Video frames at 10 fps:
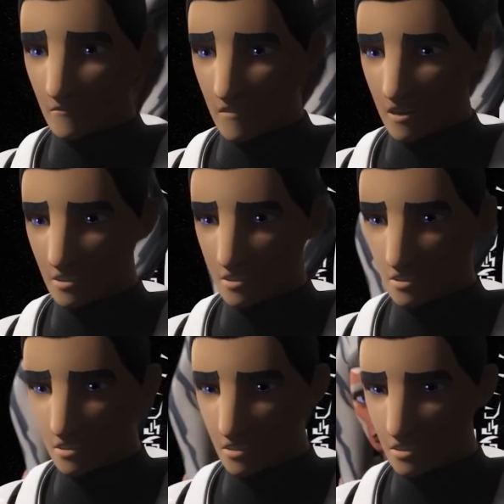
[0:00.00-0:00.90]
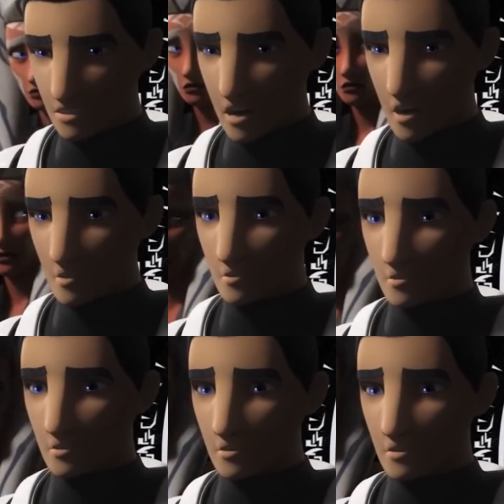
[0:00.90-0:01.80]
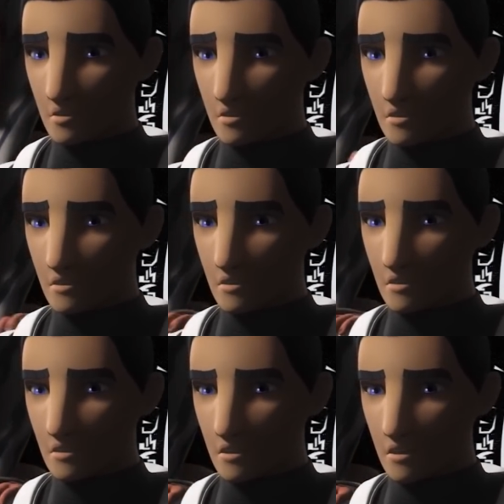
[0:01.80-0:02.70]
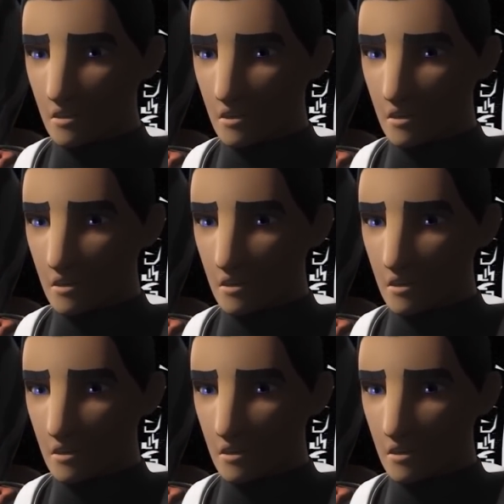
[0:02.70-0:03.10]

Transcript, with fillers: She has the compassion and selflessness of a Jedi,